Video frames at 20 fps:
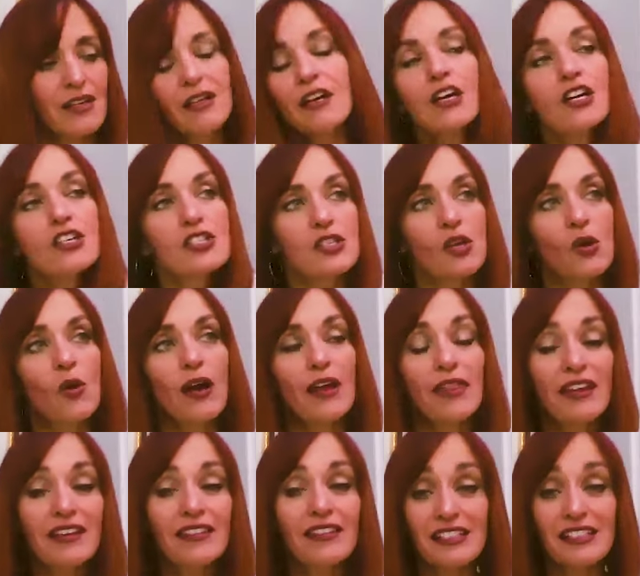So I think
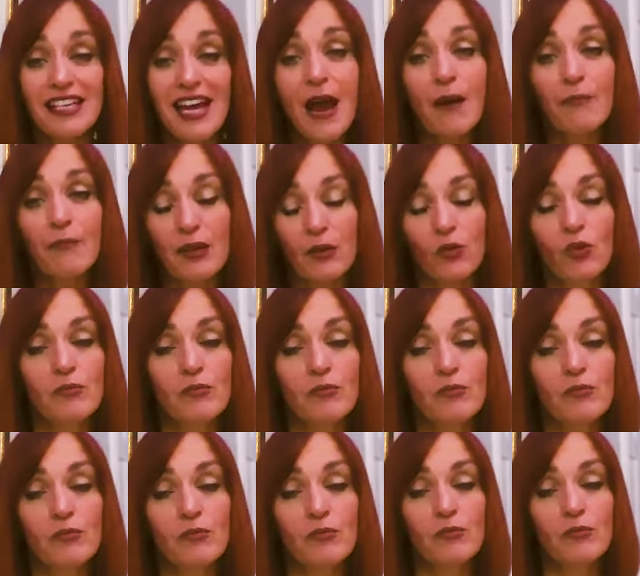the tapping would
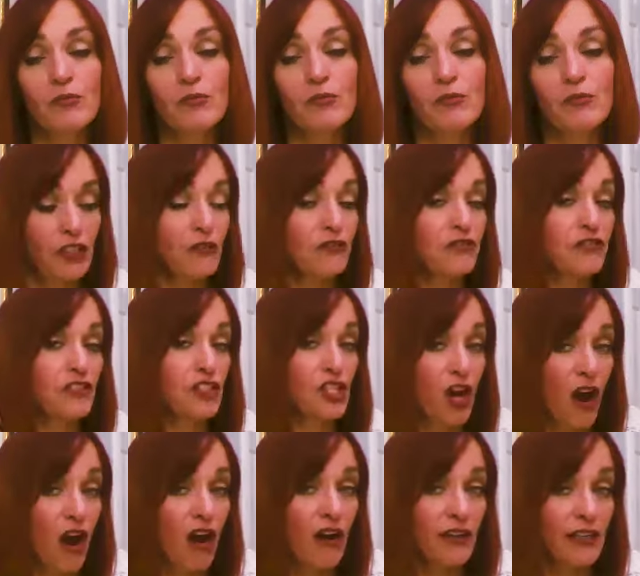be great. If
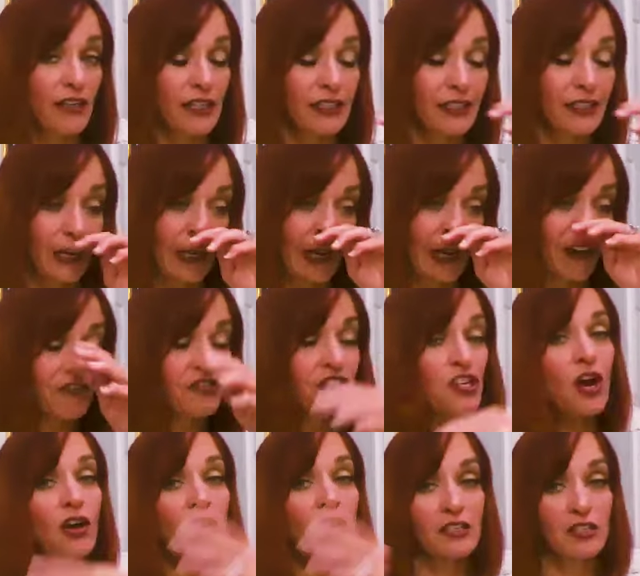you've taught it, like I've
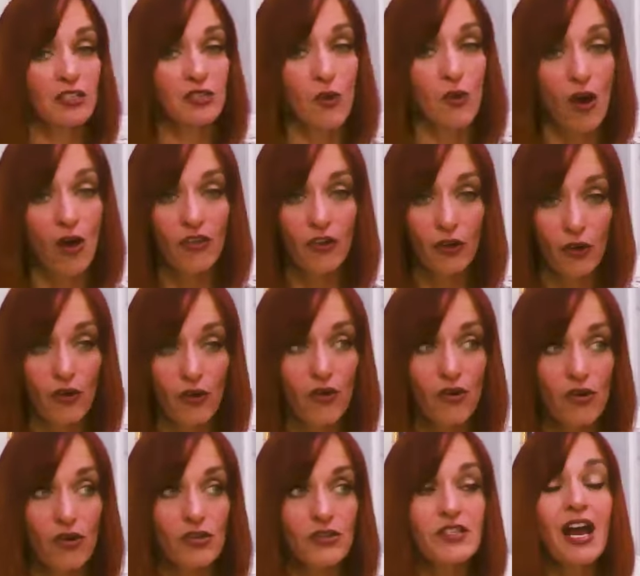taught it to all the
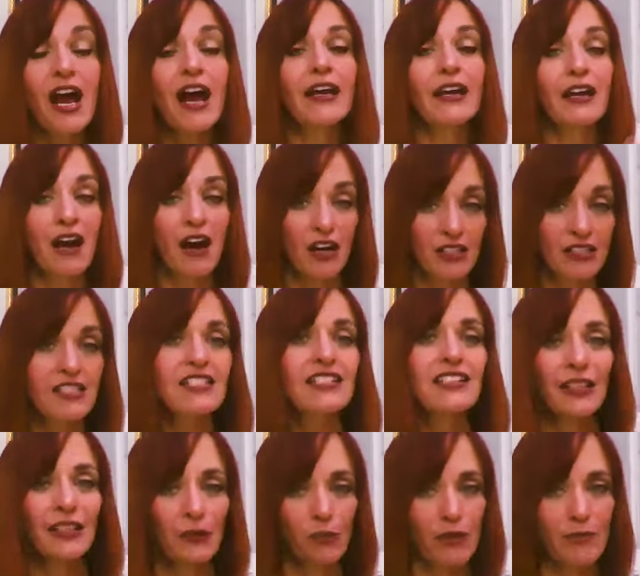girls, I
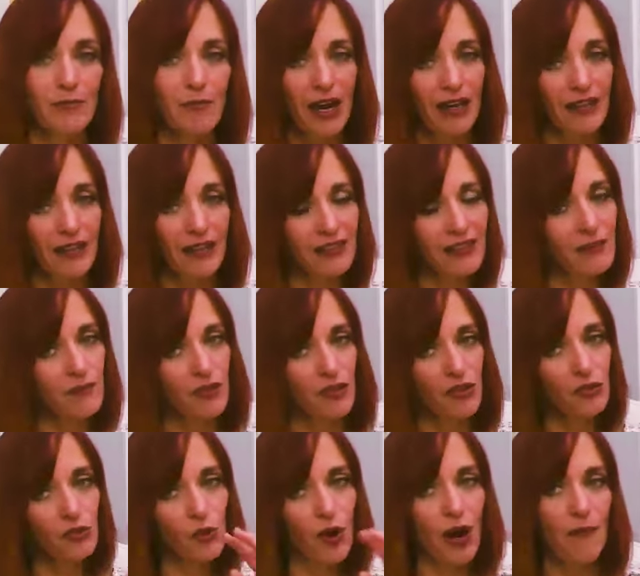constantly remind them
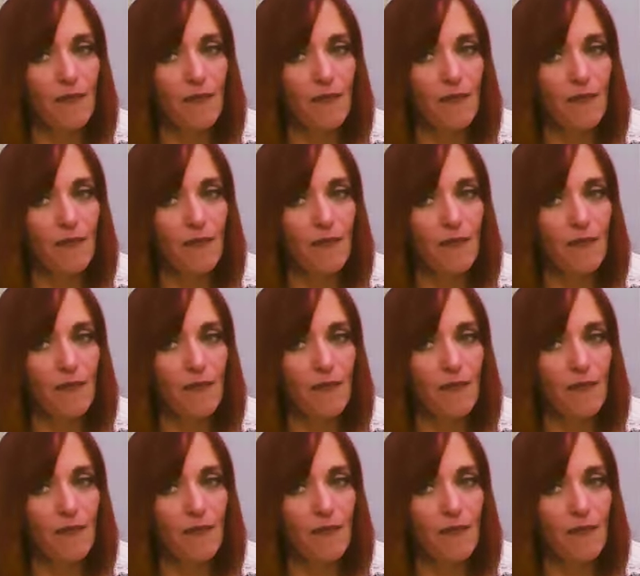throughout